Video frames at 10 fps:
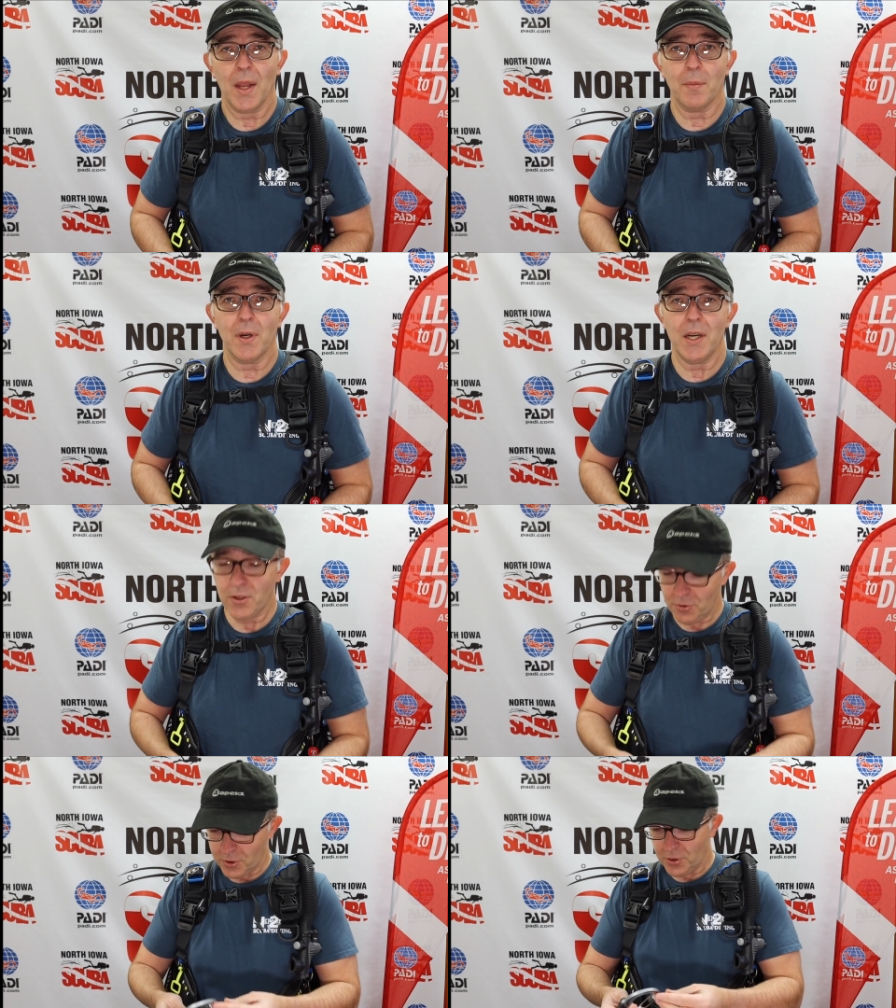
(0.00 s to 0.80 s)
I'm going to
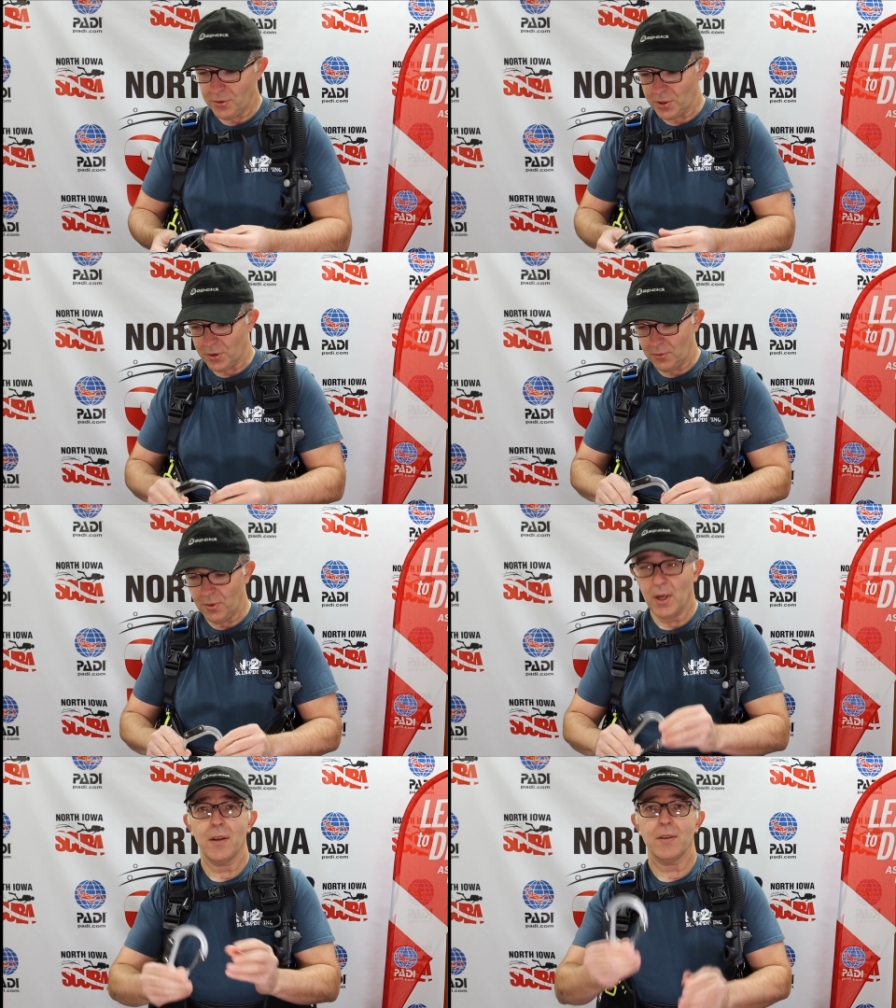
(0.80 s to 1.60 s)
introduce
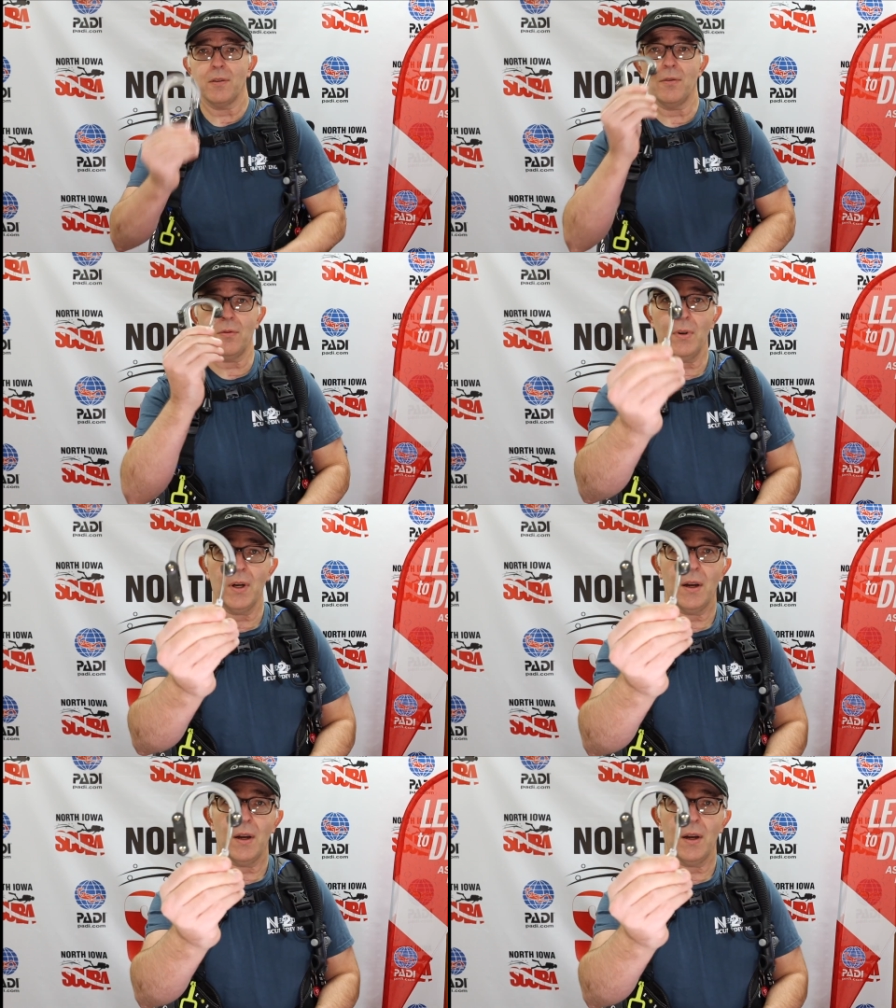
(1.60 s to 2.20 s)
you to